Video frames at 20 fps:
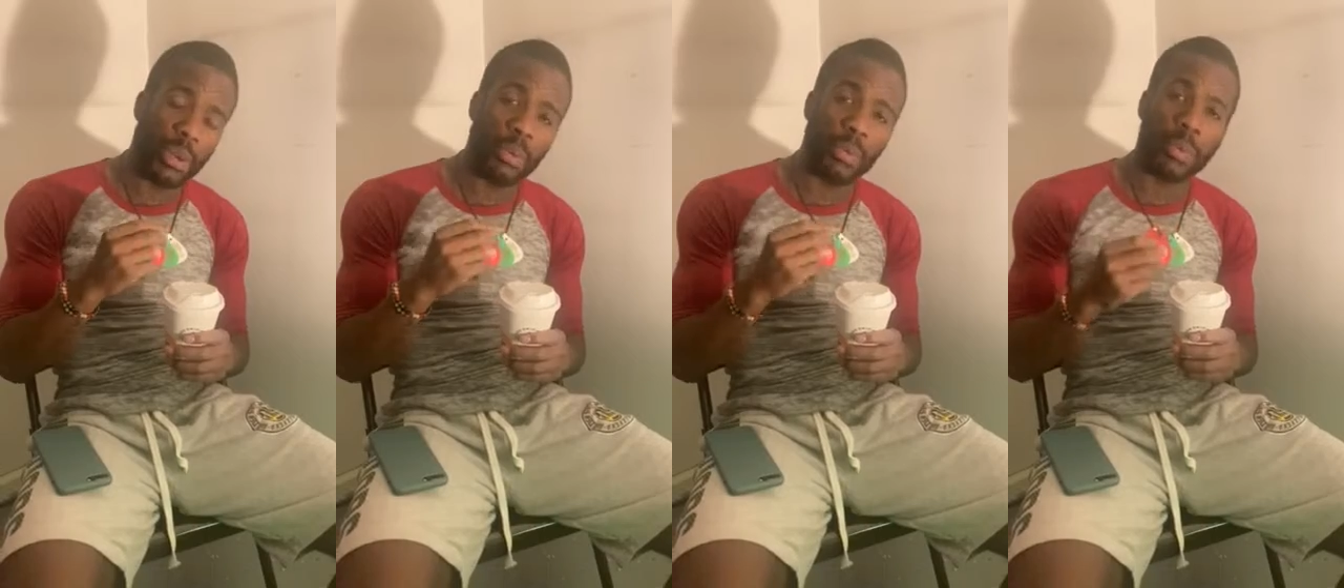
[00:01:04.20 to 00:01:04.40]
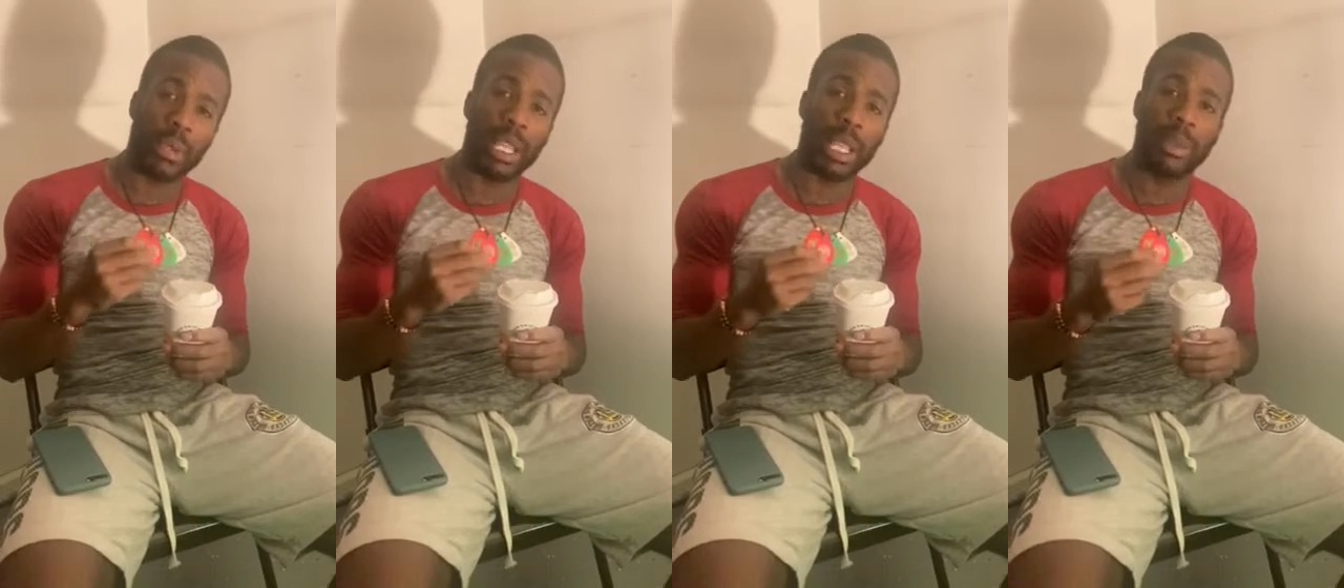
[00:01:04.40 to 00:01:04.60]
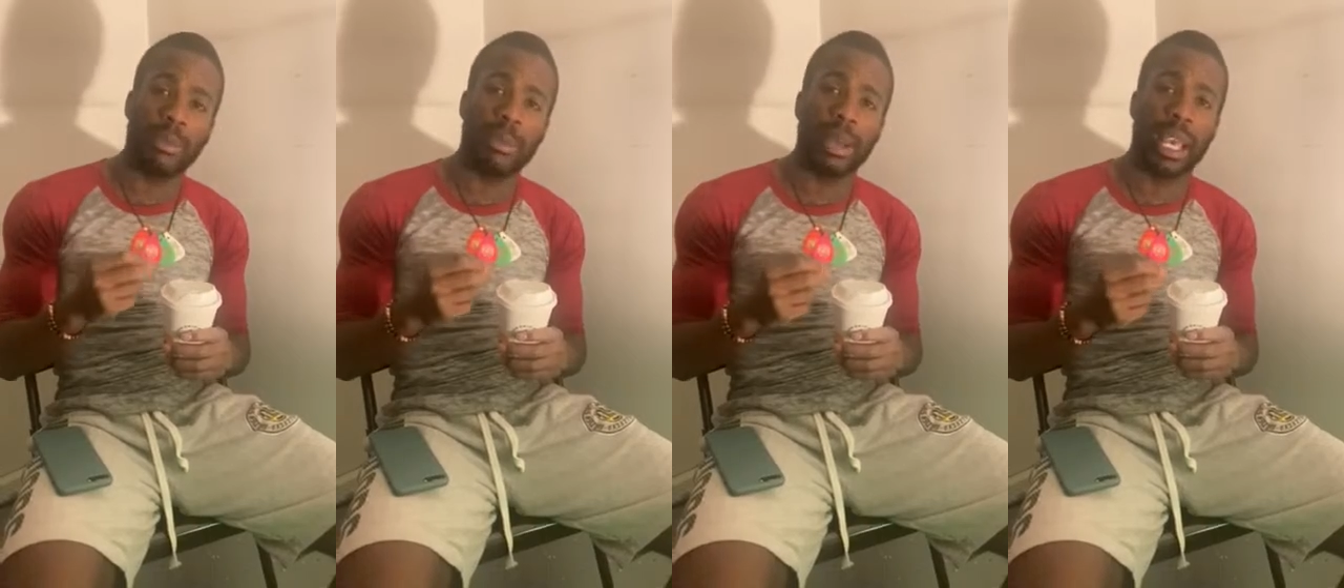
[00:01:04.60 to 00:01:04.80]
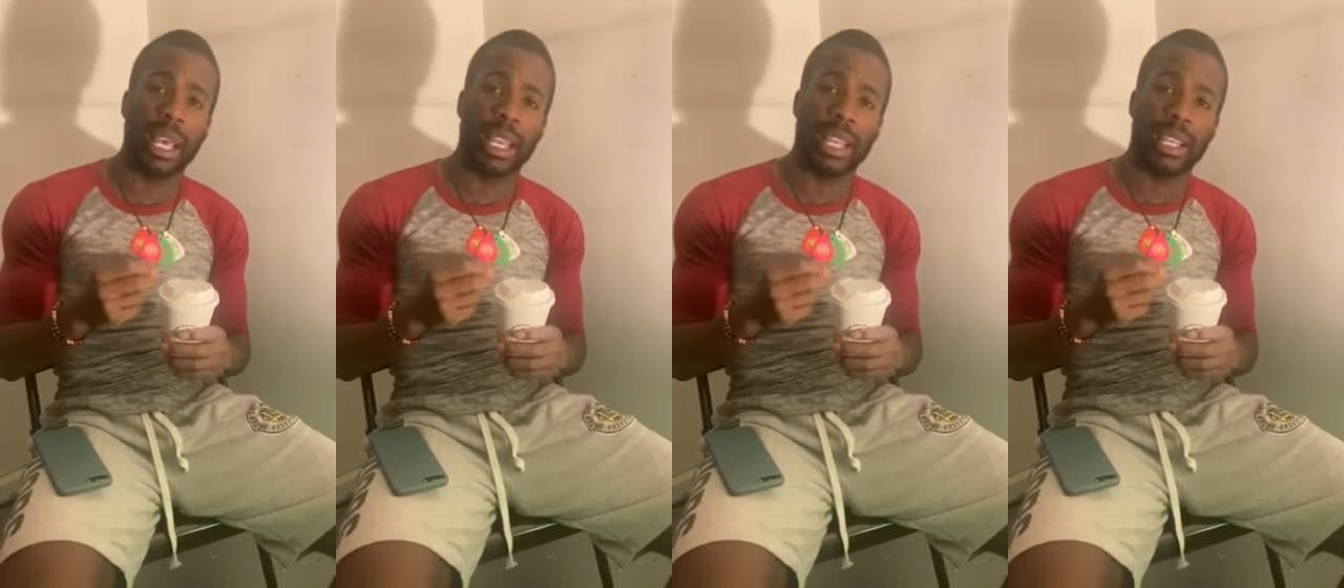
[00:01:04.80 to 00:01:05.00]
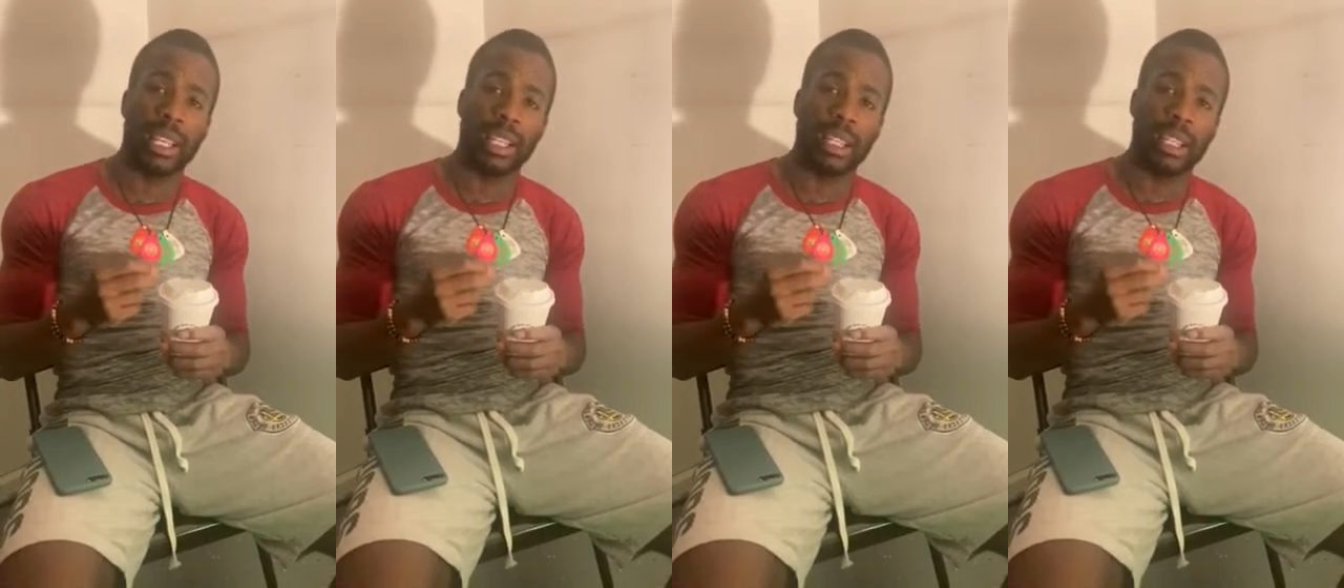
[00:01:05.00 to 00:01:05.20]
playback
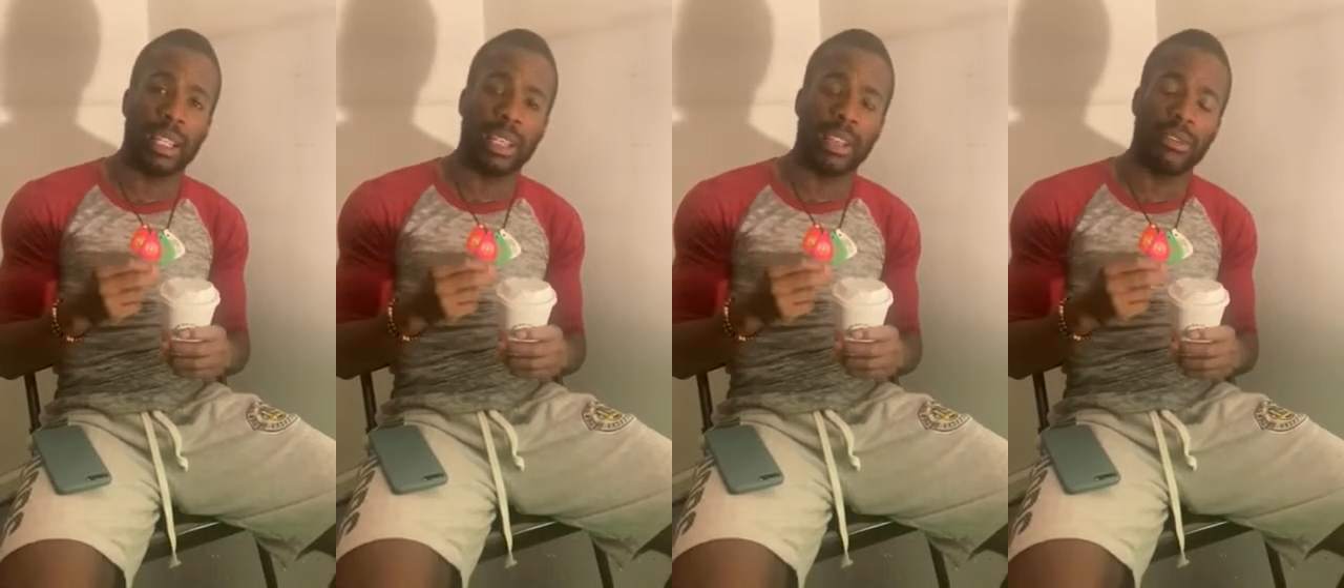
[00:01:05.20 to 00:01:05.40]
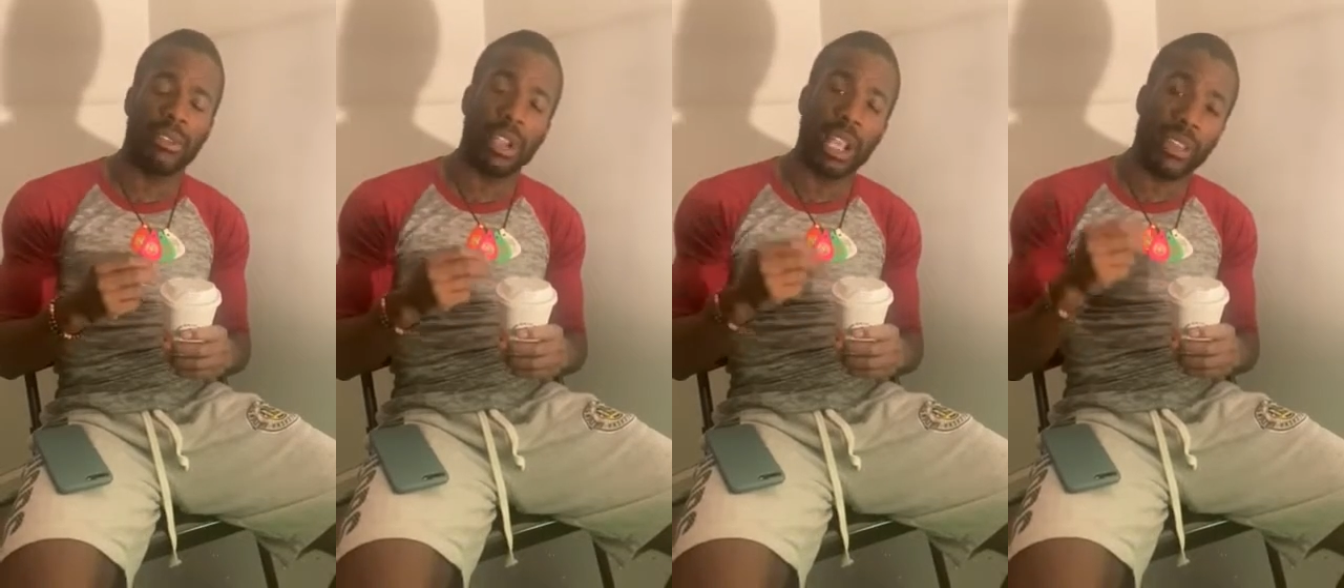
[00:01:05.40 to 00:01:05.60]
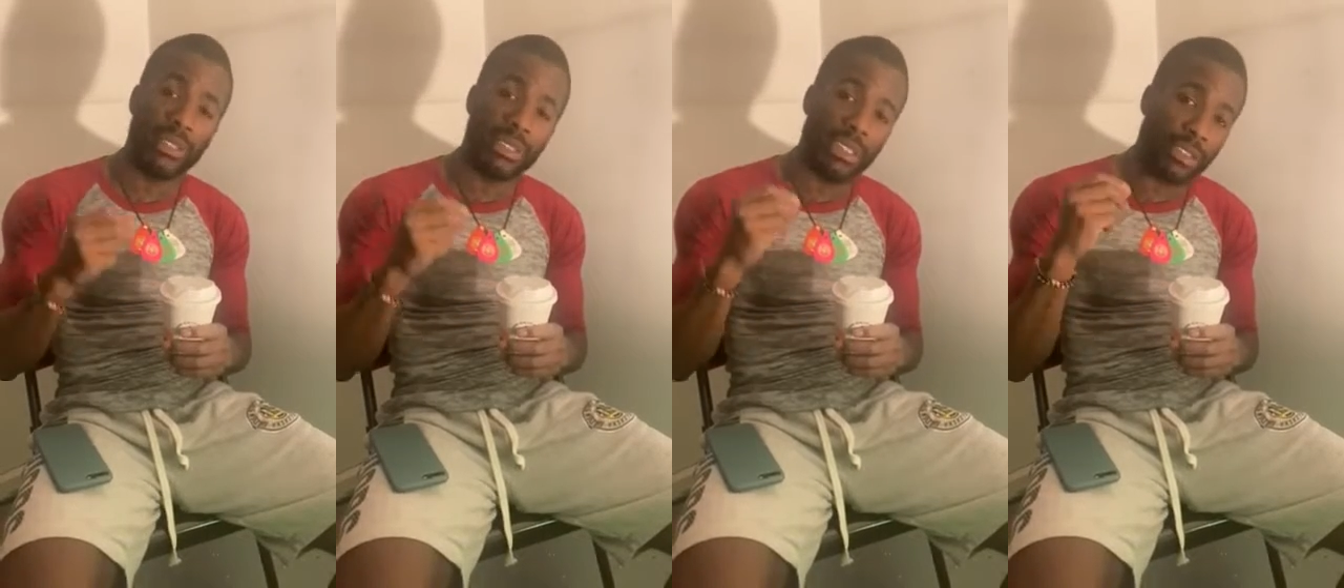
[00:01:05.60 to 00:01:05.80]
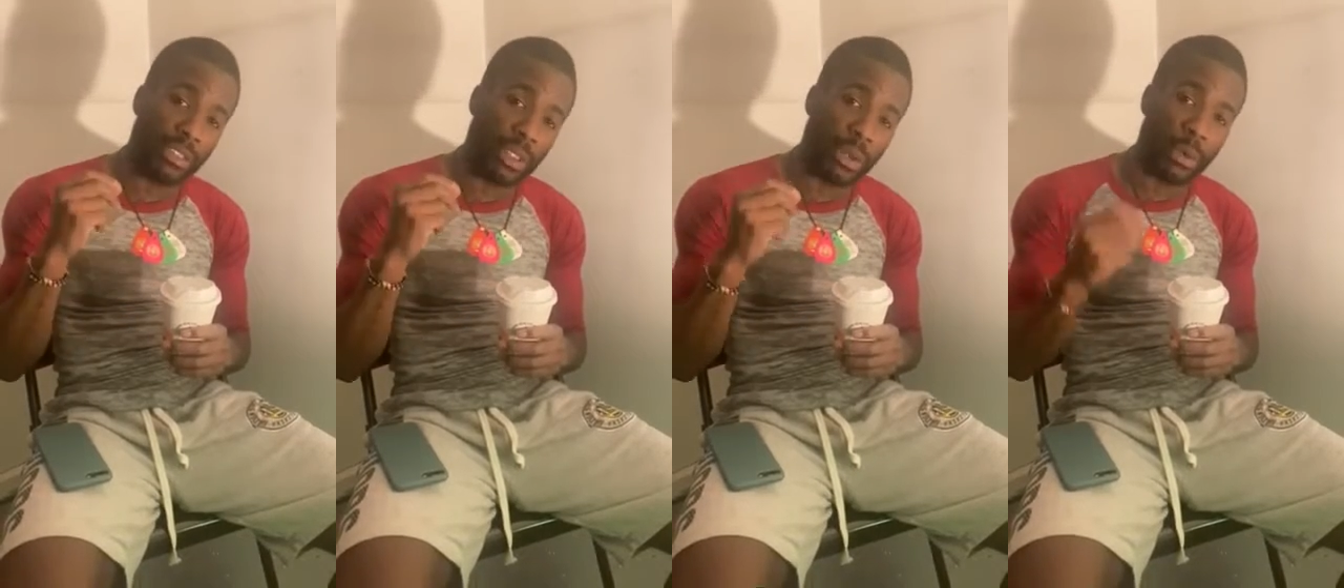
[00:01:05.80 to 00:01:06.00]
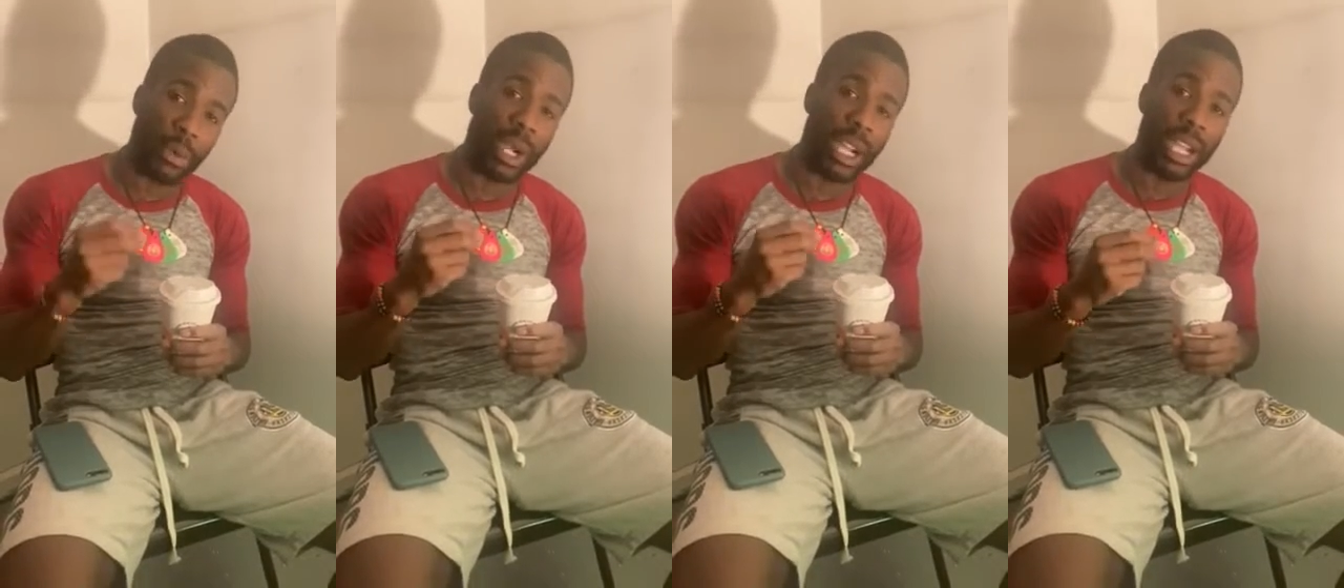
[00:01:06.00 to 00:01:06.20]
if you have to
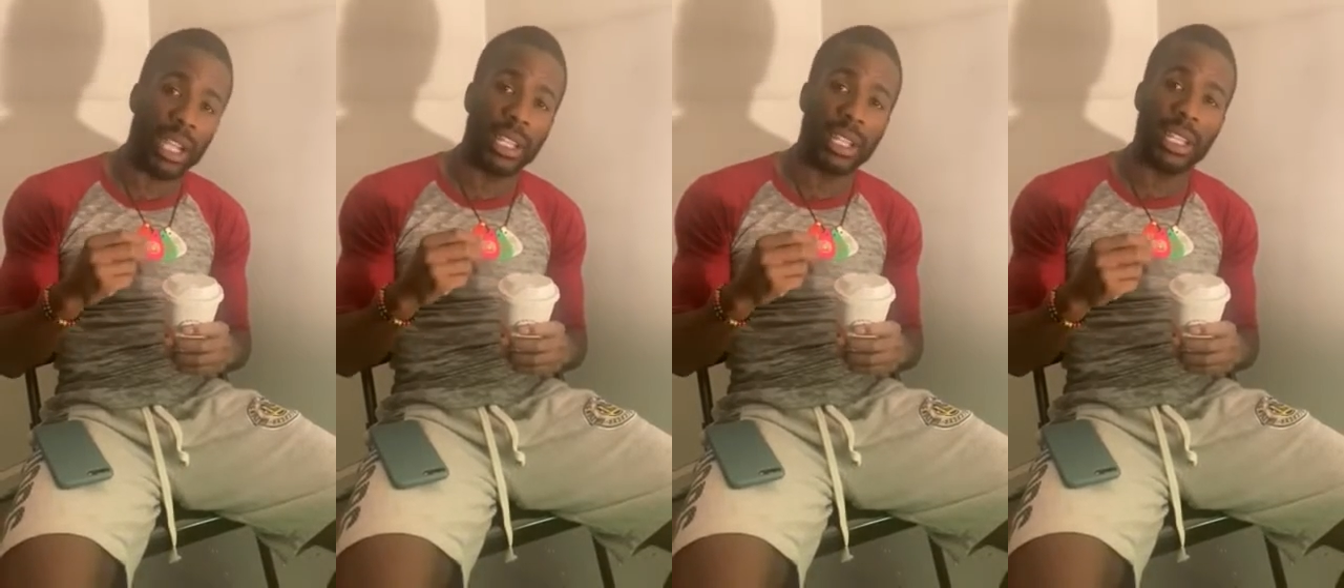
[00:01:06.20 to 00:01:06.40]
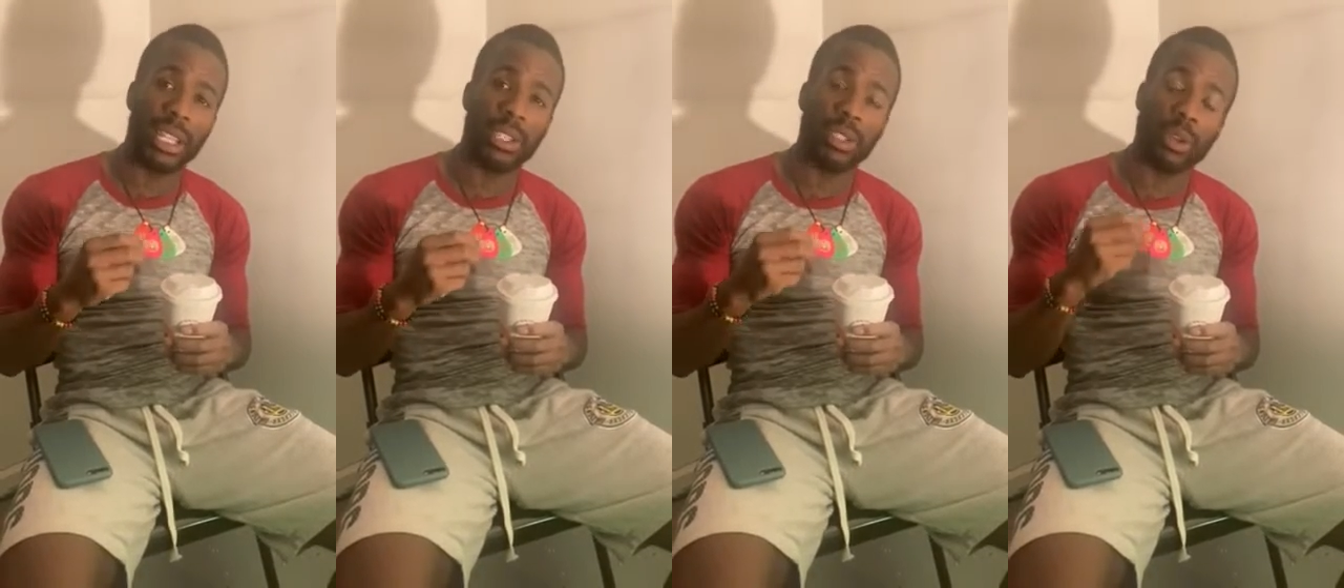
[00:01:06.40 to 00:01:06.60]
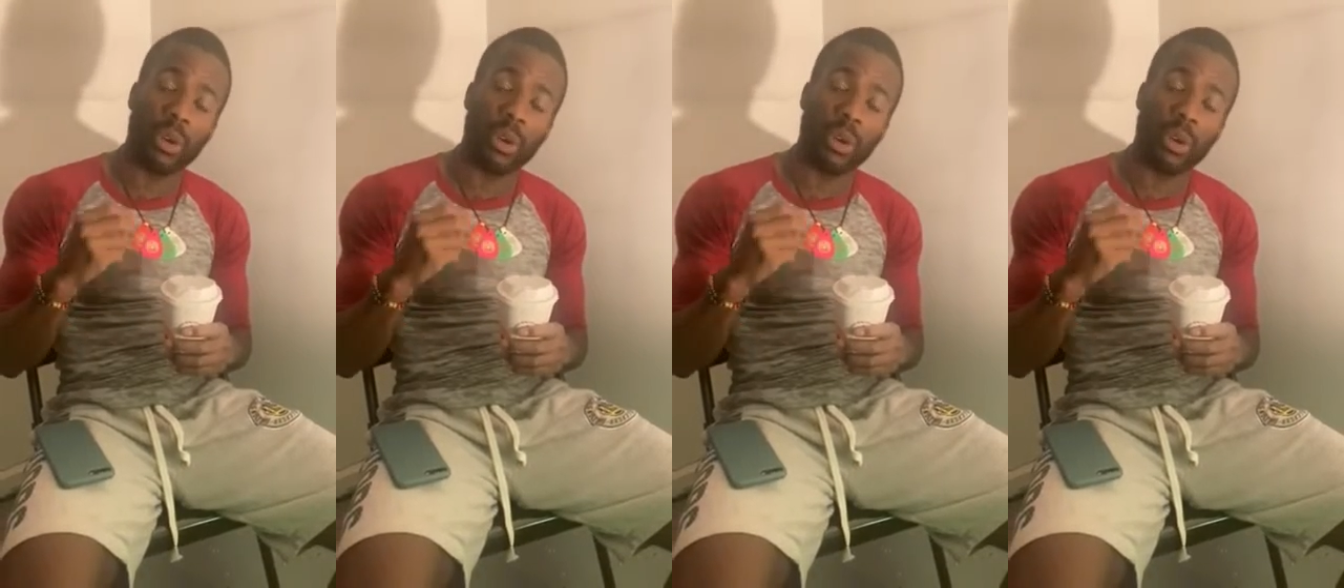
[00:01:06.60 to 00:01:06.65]
rewind this